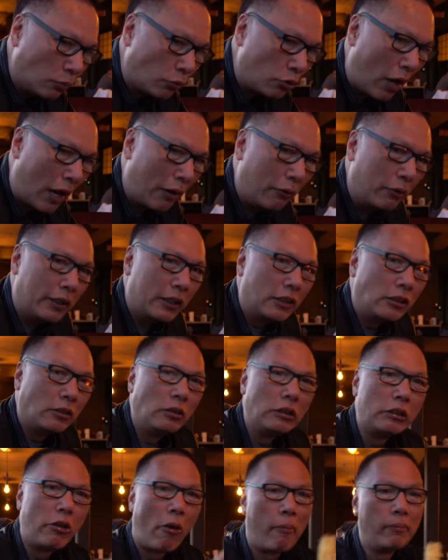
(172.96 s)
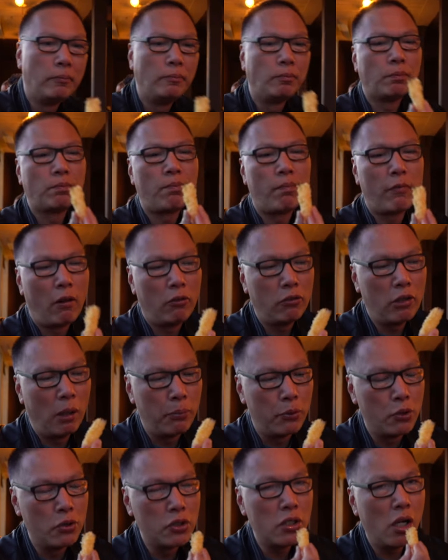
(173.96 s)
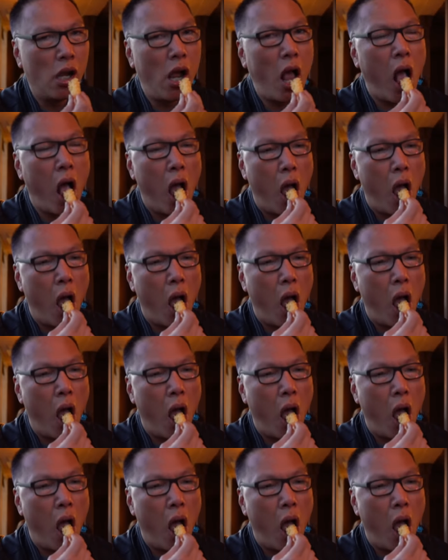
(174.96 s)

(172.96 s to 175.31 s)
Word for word: try with this tempura sauce.